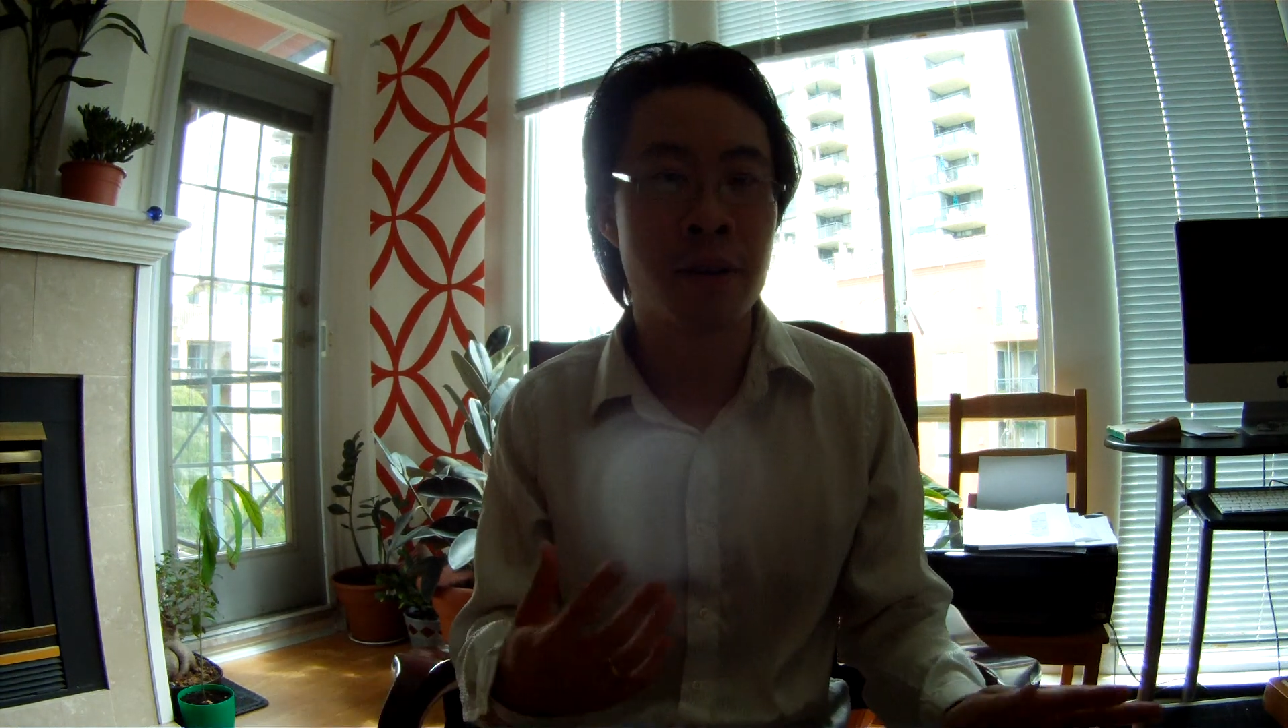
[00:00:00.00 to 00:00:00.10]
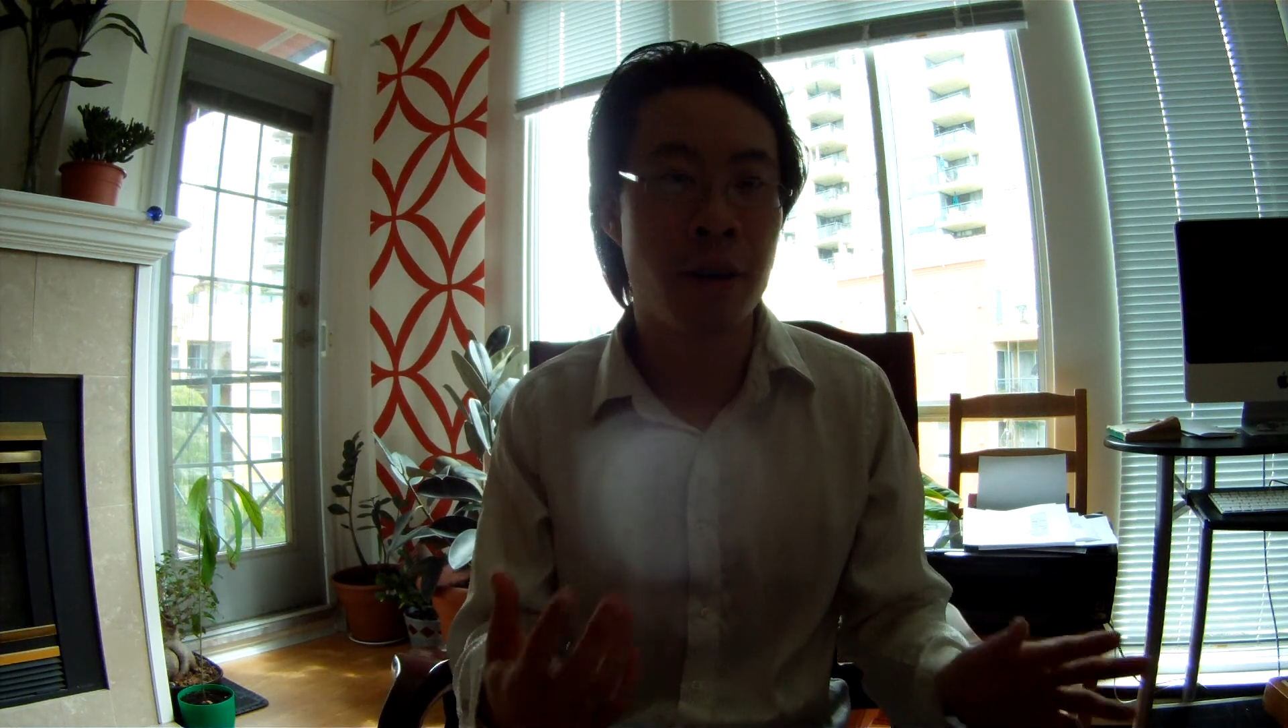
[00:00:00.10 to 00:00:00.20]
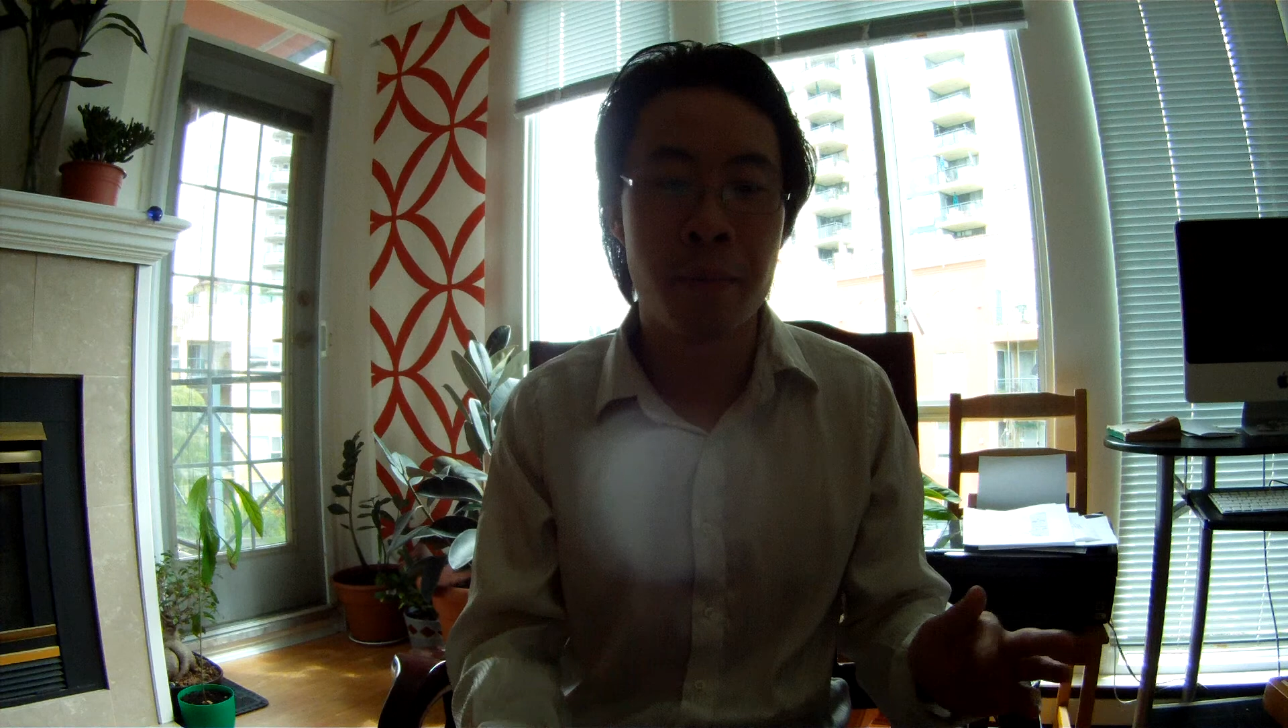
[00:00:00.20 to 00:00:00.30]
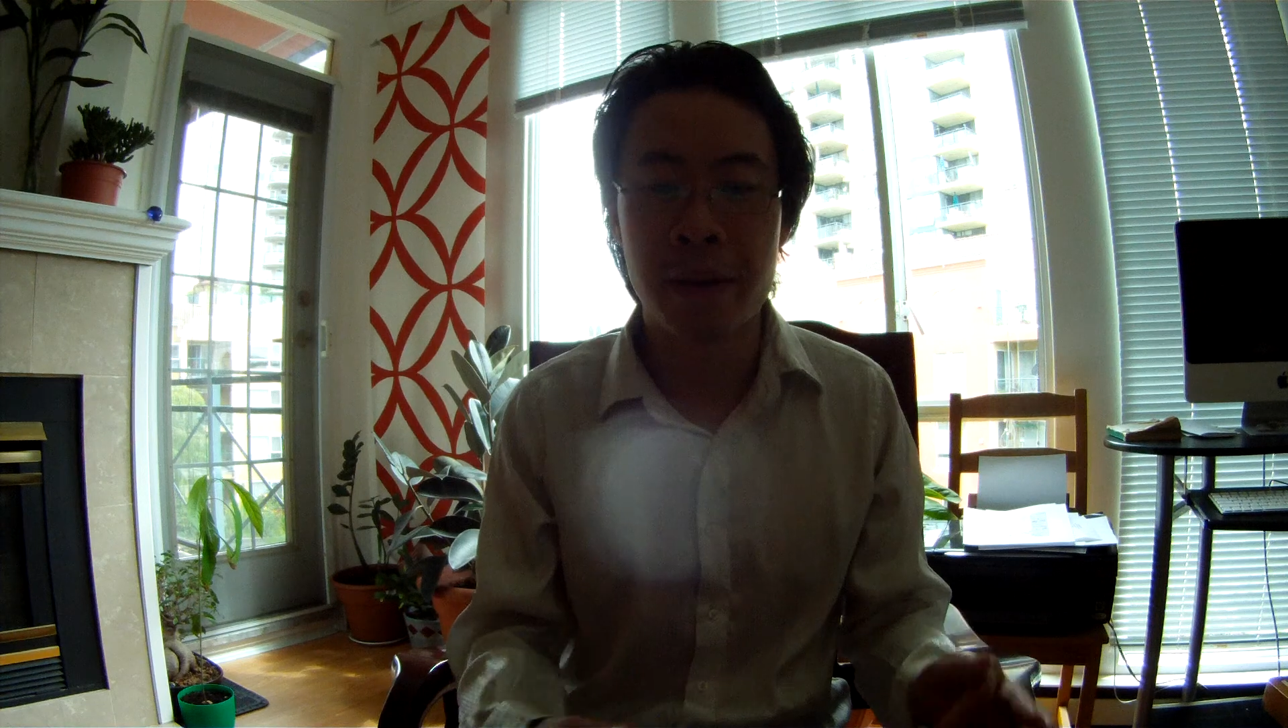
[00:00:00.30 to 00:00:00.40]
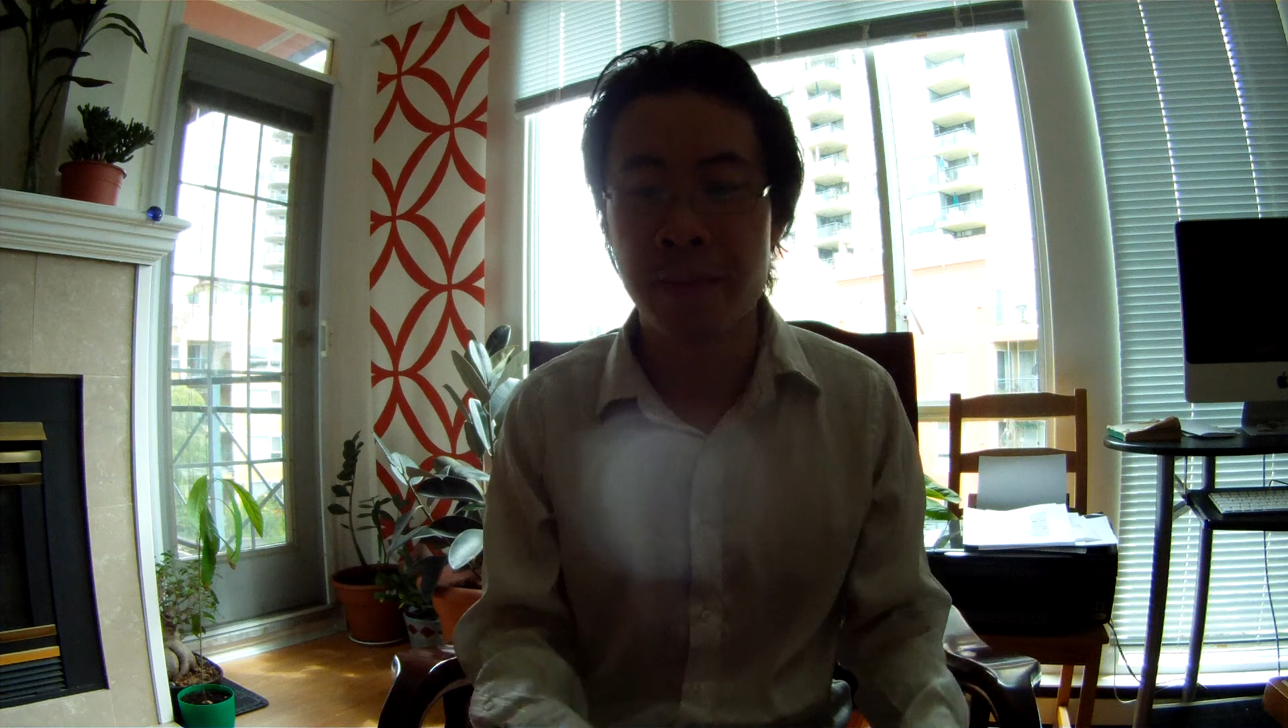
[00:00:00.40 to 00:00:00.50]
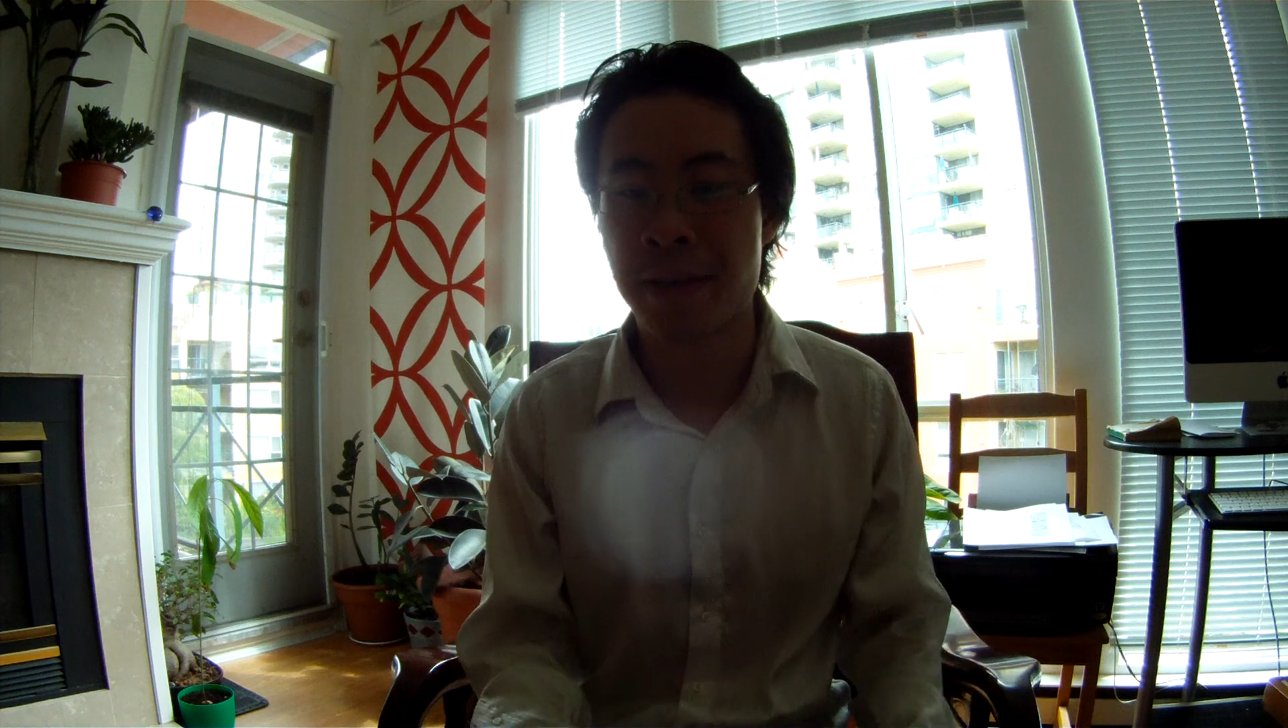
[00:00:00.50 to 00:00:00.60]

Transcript: comment and